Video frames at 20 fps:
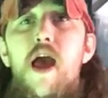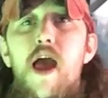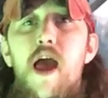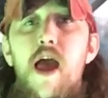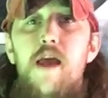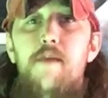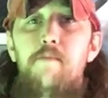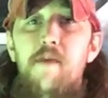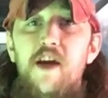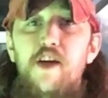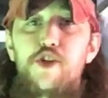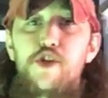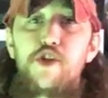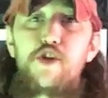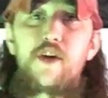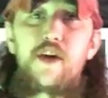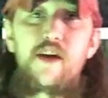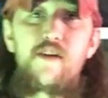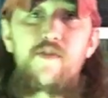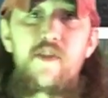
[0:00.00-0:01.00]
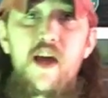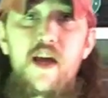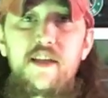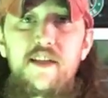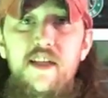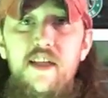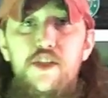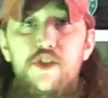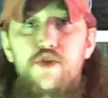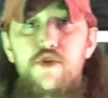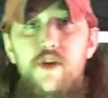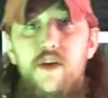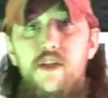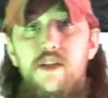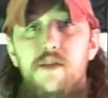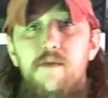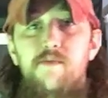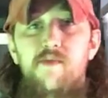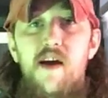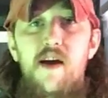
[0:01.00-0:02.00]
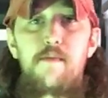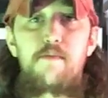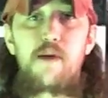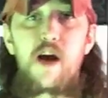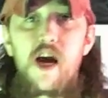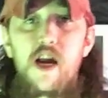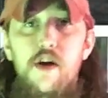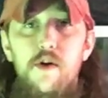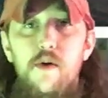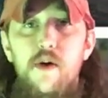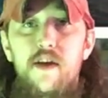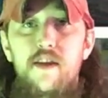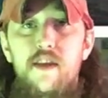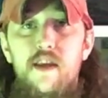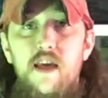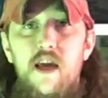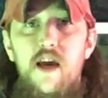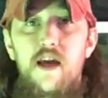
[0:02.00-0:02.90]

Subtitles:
And make sure you give that D string some vibrato at the